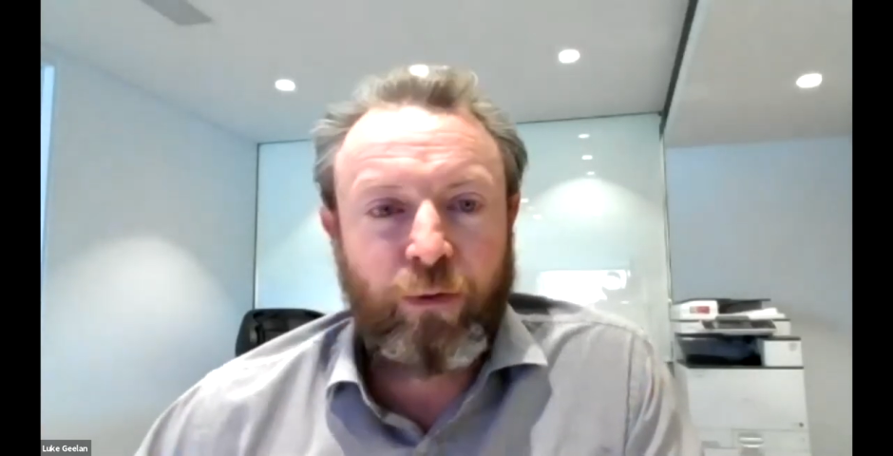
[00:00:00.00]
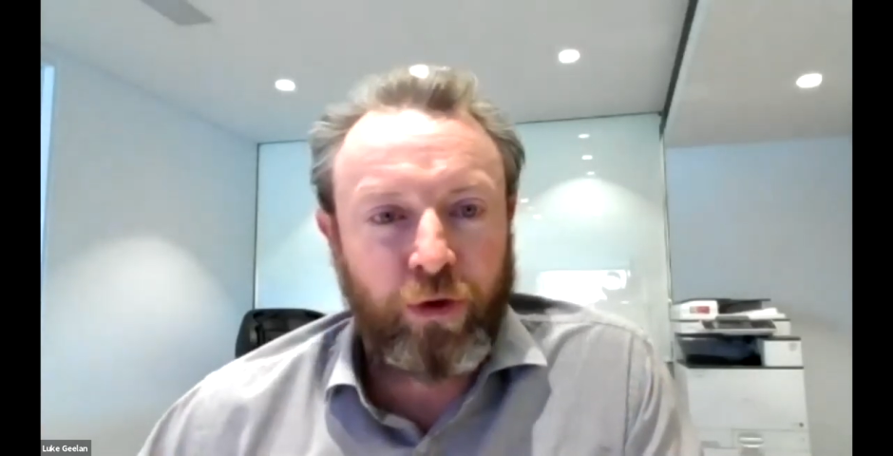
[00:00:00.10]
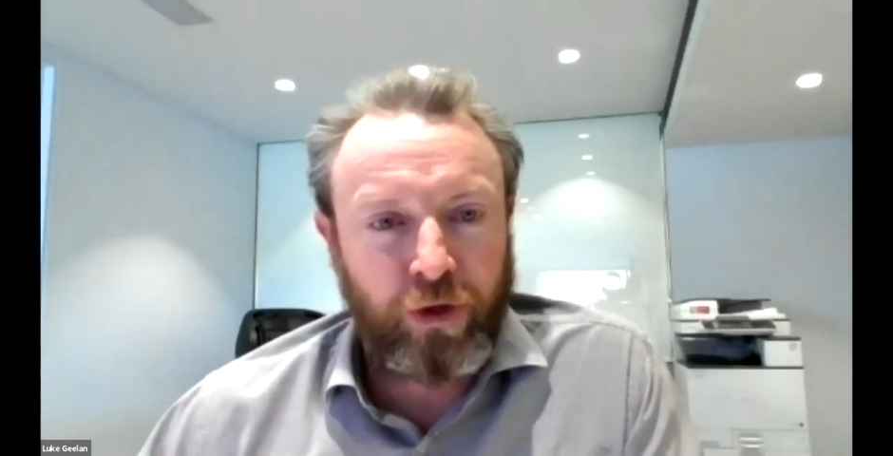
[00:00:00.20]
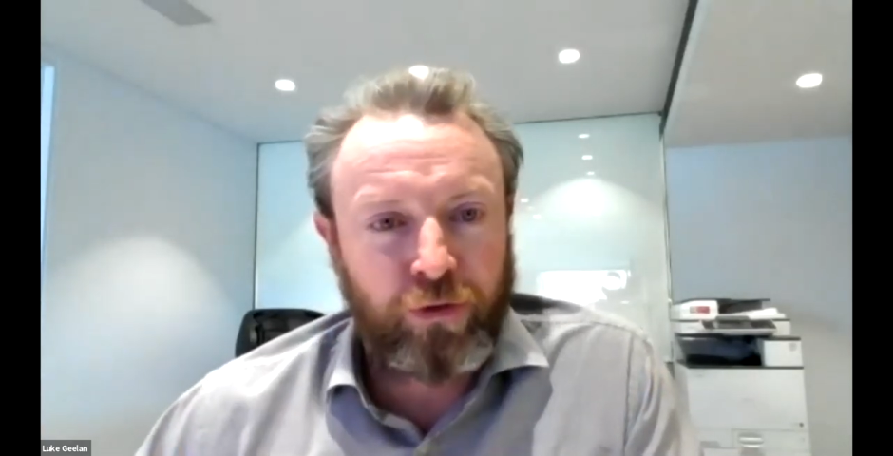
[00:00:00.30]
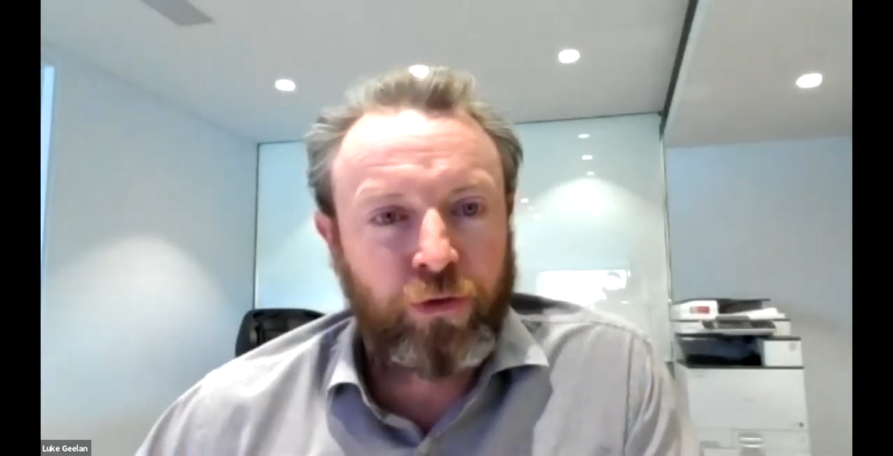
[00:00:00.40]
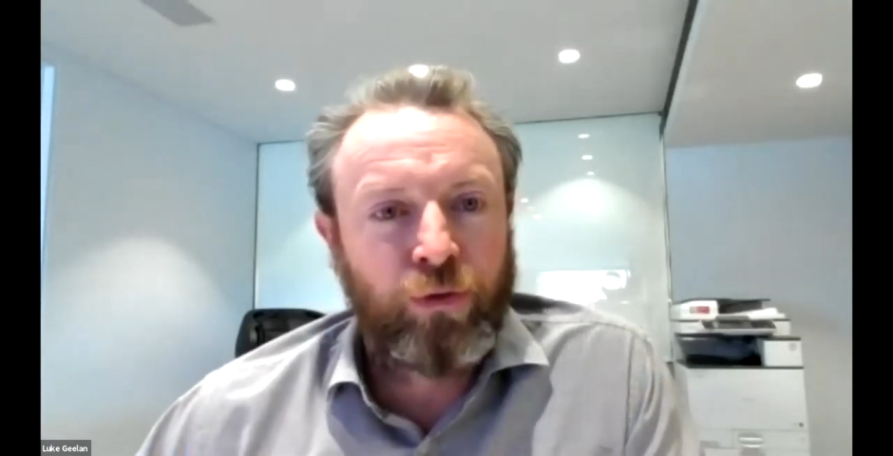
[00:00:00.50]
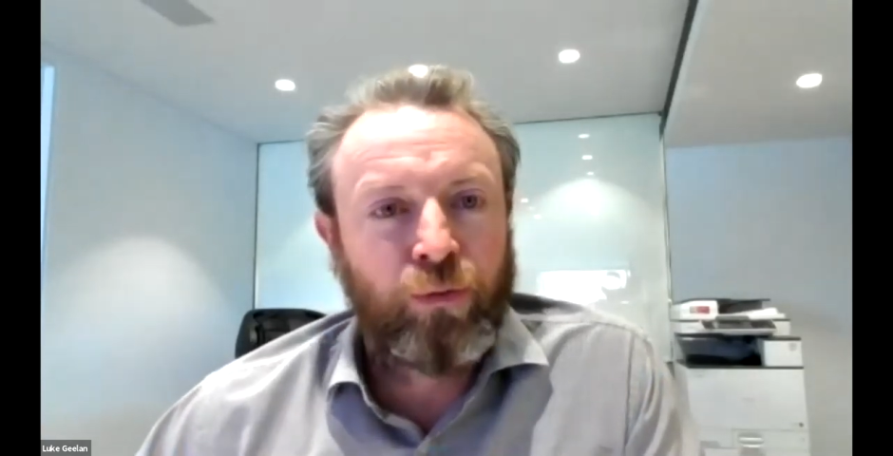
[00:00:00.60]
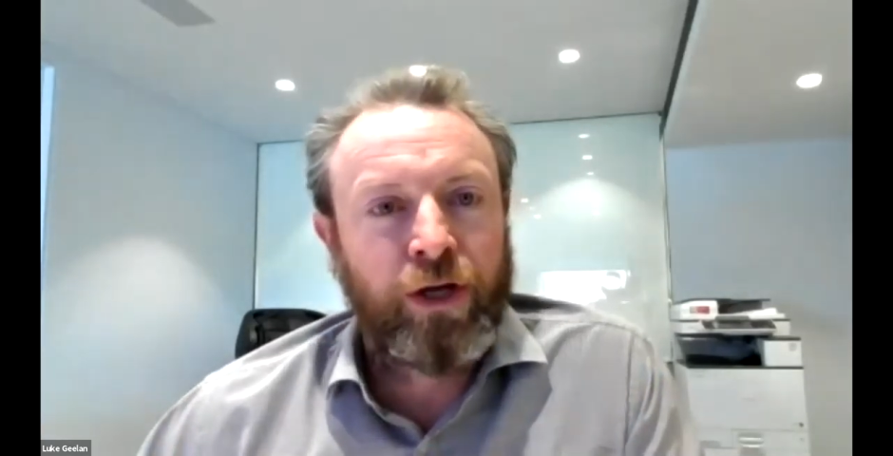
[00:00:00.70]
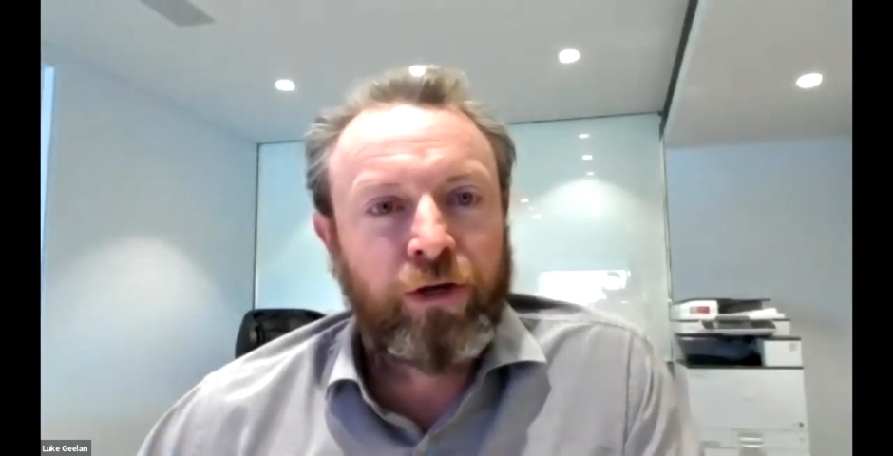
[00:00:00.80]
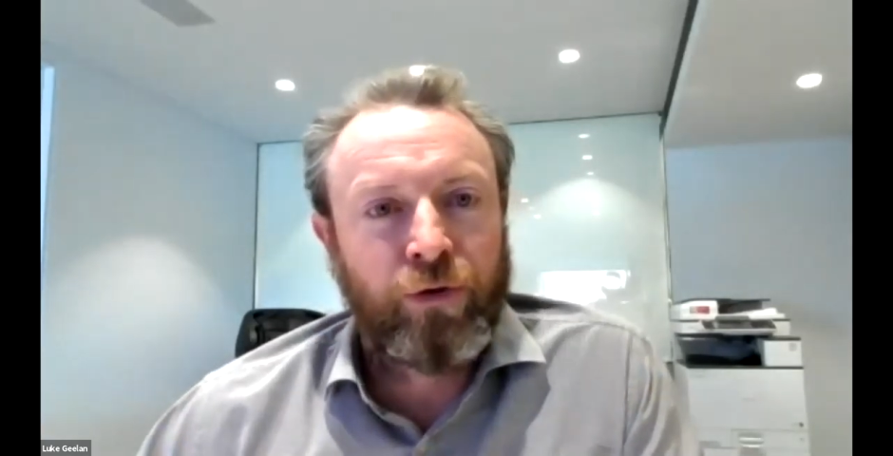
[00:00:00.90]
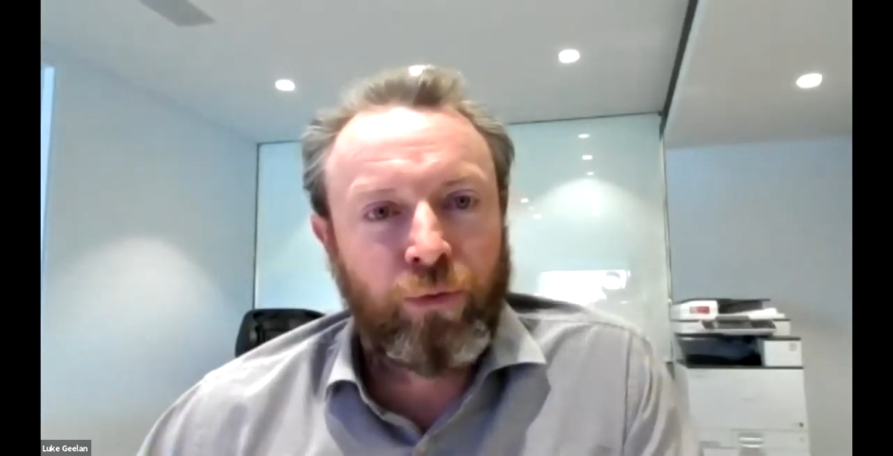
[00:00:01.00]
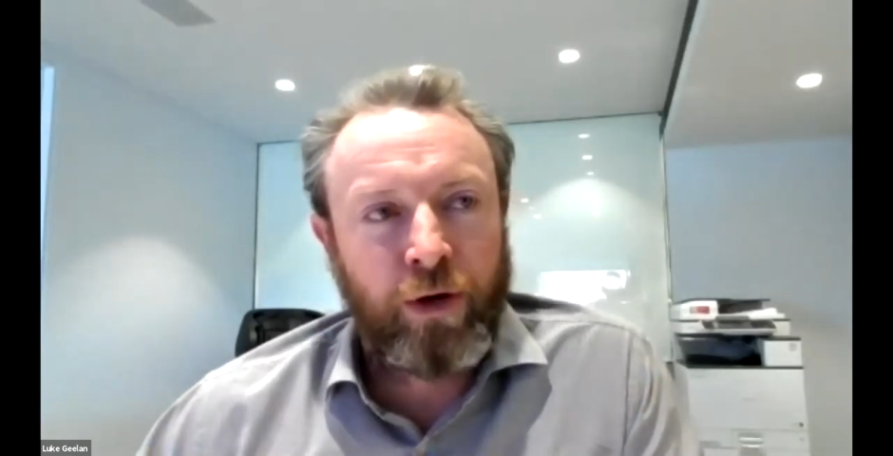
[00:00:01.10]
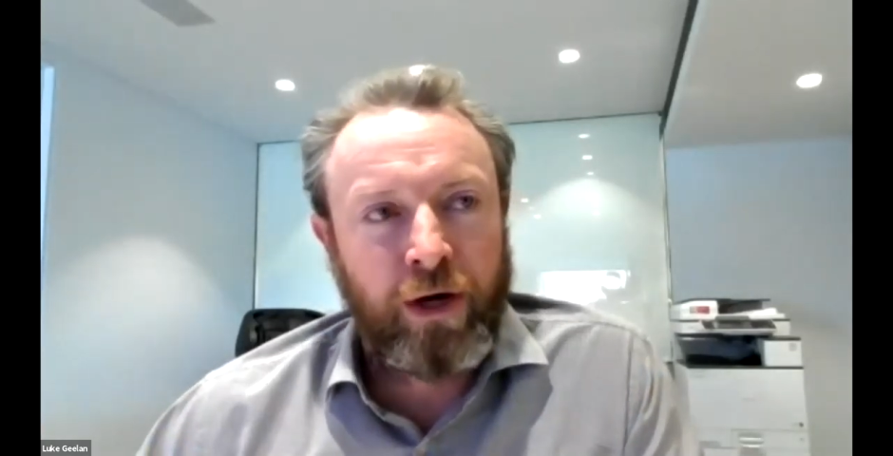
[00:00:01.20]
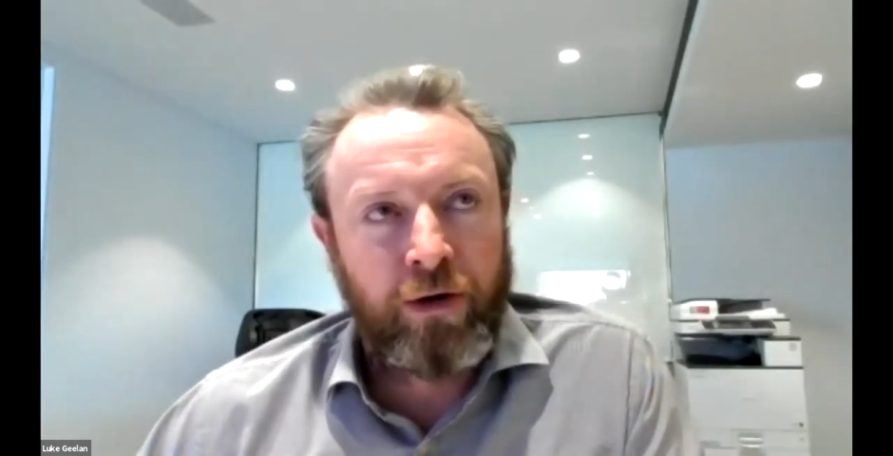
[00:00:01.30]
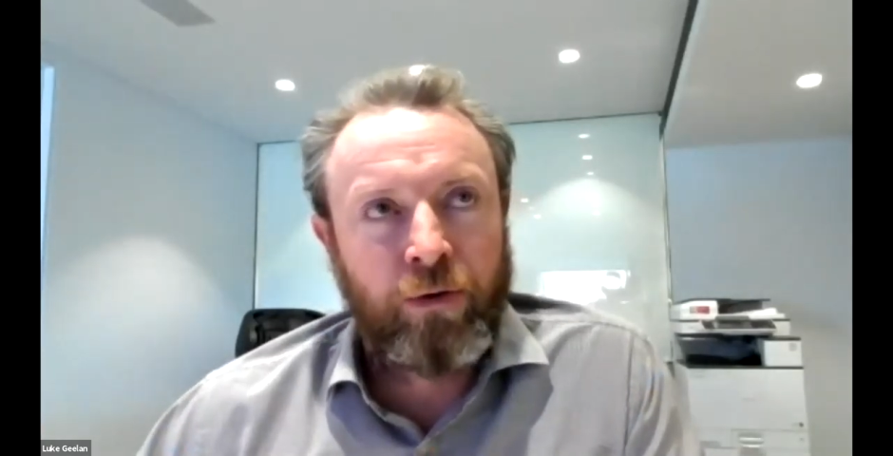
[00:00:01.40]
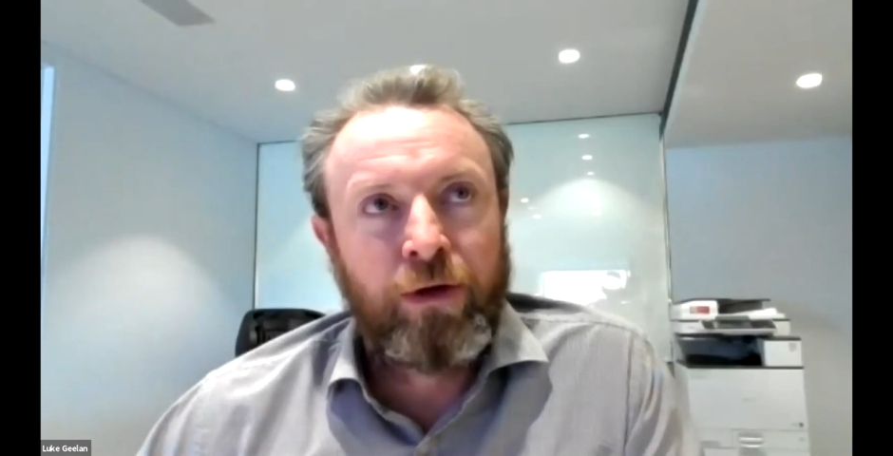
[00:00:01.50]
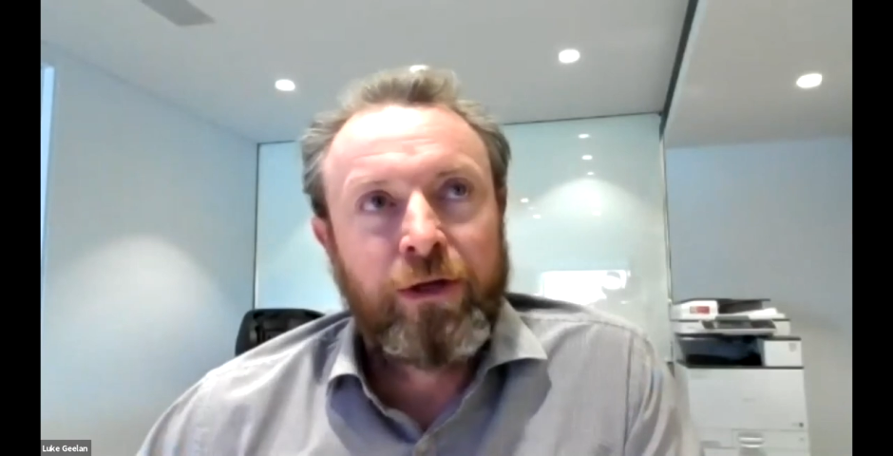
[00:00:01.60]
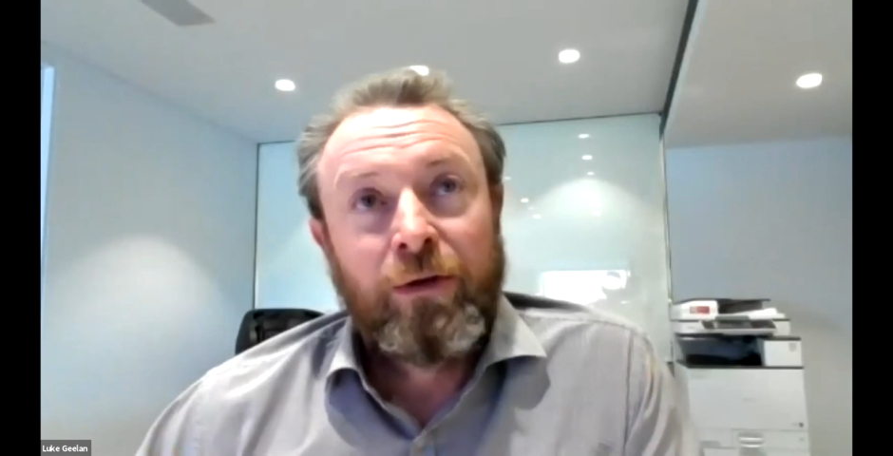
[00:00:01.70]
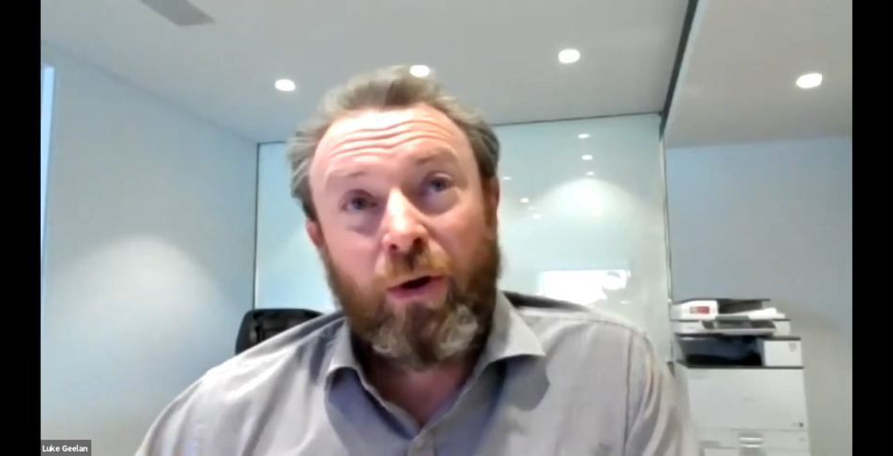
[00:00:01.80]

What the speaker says: on what you do well,